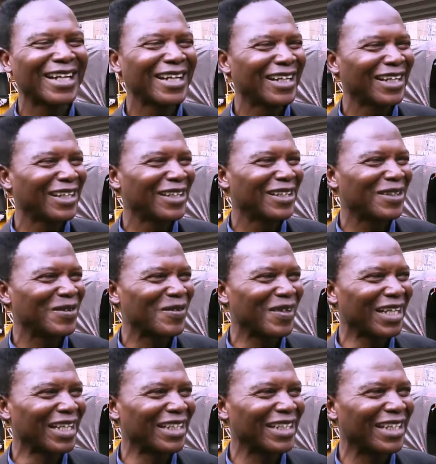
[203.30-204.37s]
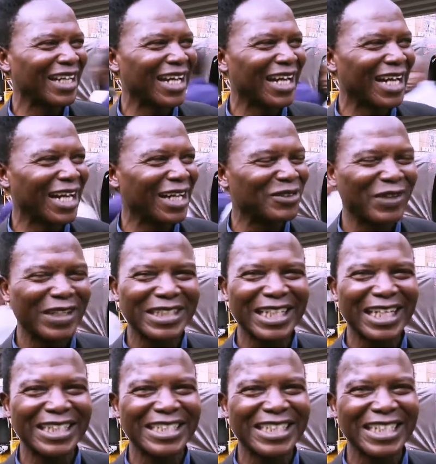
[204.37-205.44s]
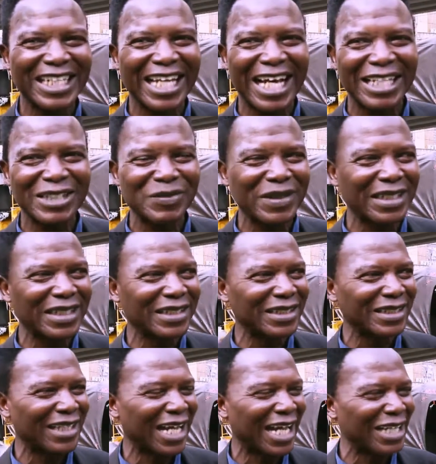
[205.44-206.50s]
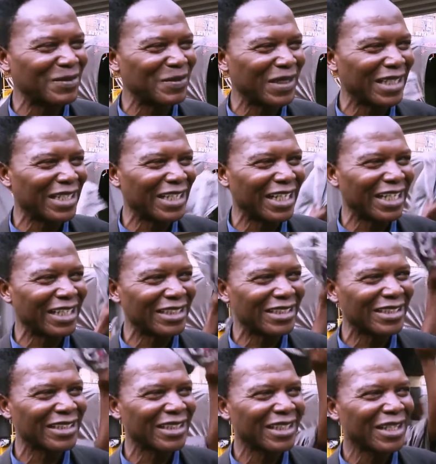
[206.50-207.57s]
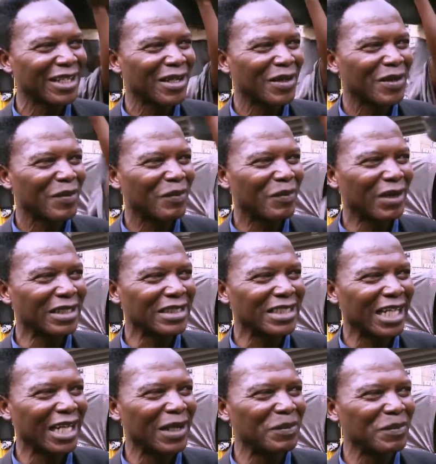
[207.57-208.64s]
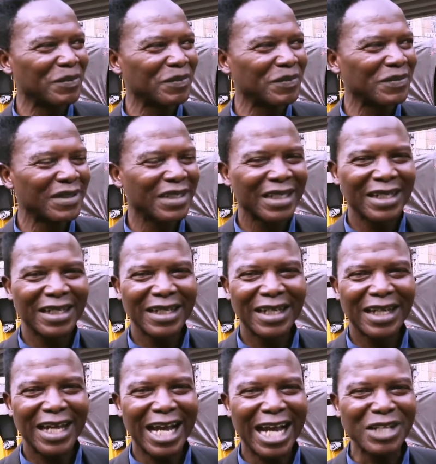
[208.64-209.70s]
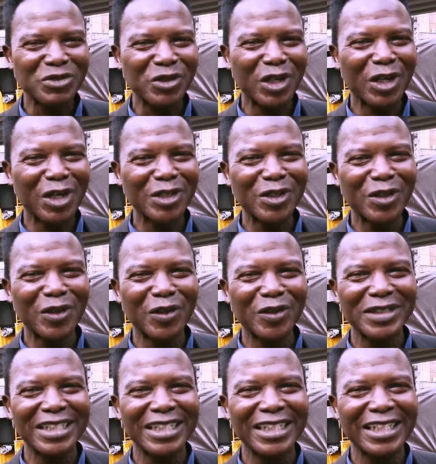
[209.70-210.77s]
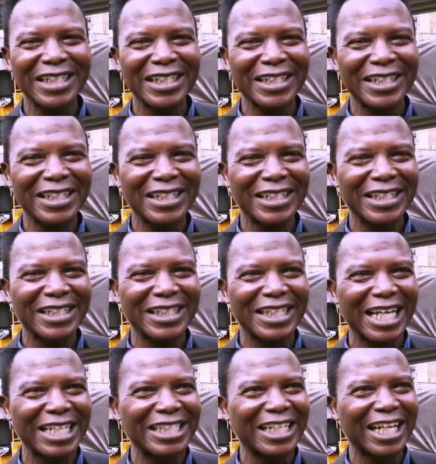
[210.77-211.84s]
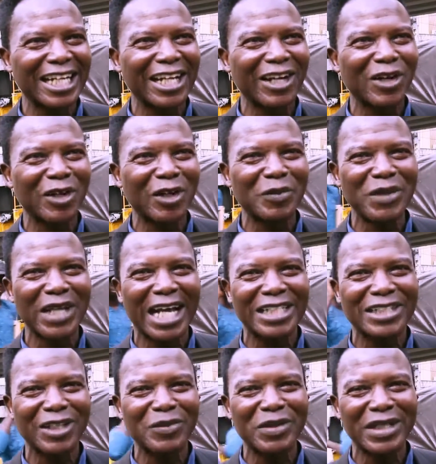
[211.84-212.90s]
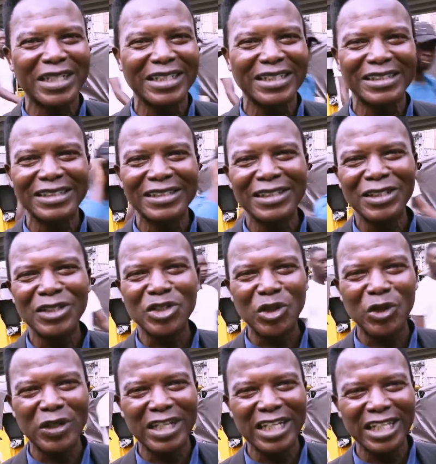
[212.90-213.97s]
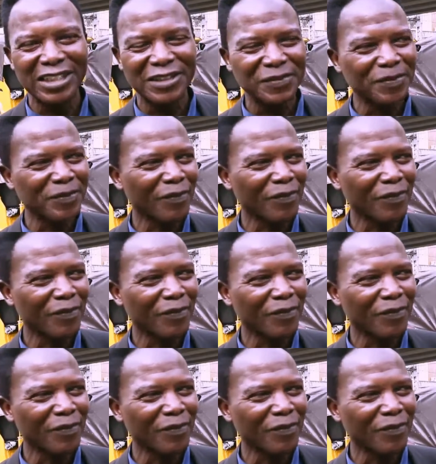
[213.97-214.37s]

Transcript: Well, 2018 has been great, but as we all know, the Nigerian economy has not been so great